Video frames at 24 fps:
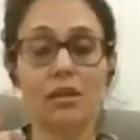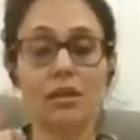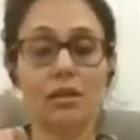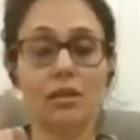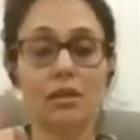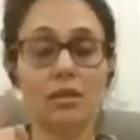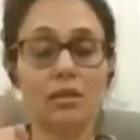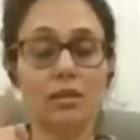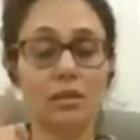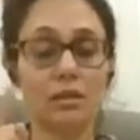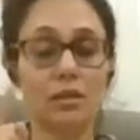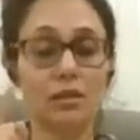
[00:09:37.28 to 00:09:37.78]

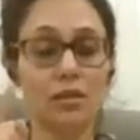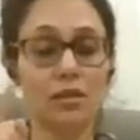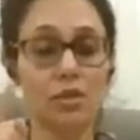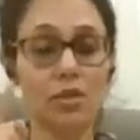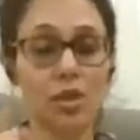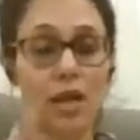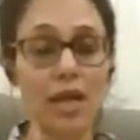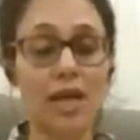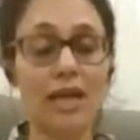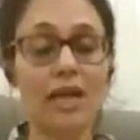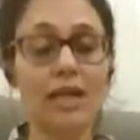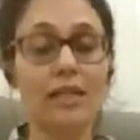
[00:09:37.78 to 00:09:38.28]
the
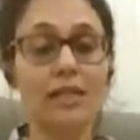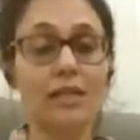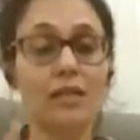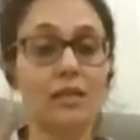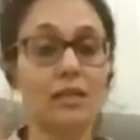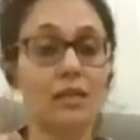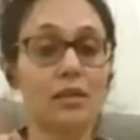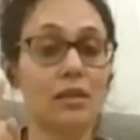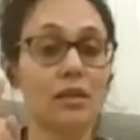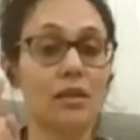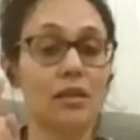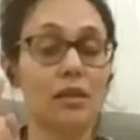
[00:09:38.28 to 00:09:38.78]
child
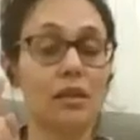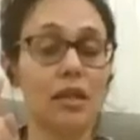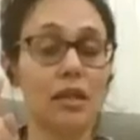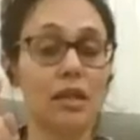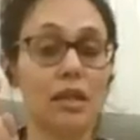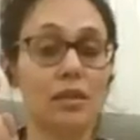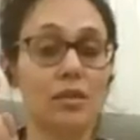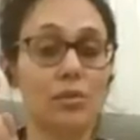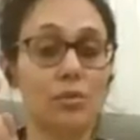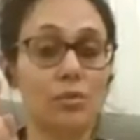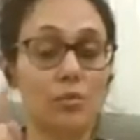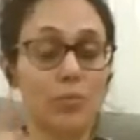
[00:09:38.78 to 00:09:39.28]

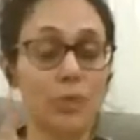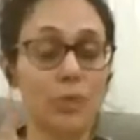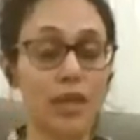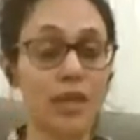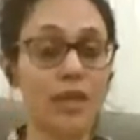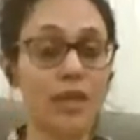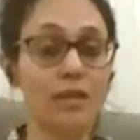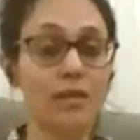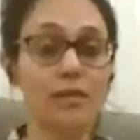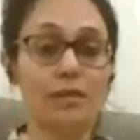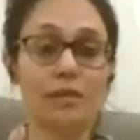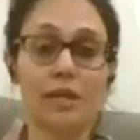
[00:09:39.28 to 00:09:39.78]
in a
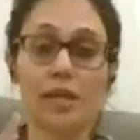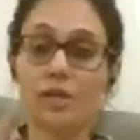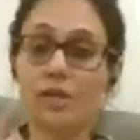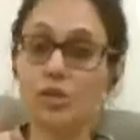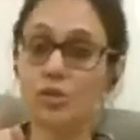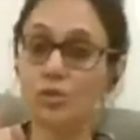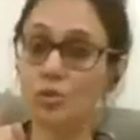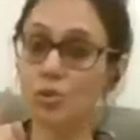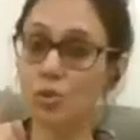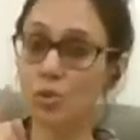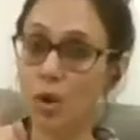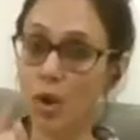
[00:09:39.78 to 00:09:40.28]
way that
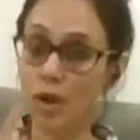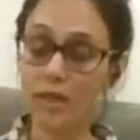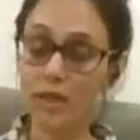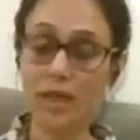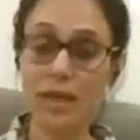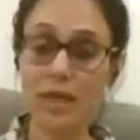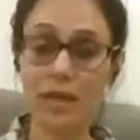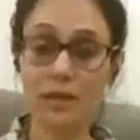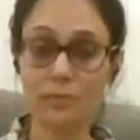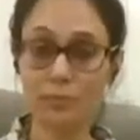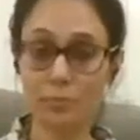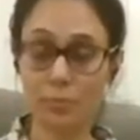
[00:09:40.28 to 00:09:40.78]
should not
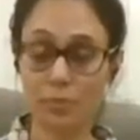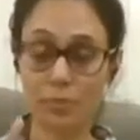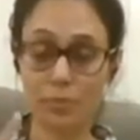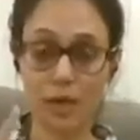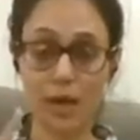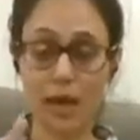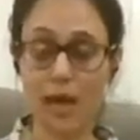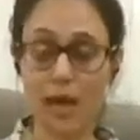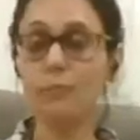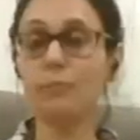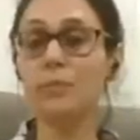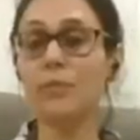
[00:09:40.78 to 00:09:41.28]
have
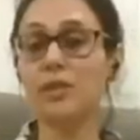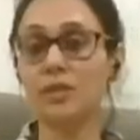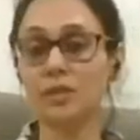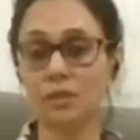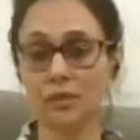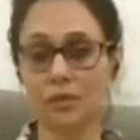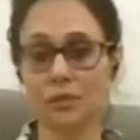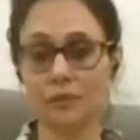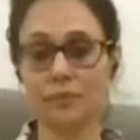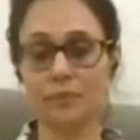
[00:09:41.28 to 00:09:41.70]
happened.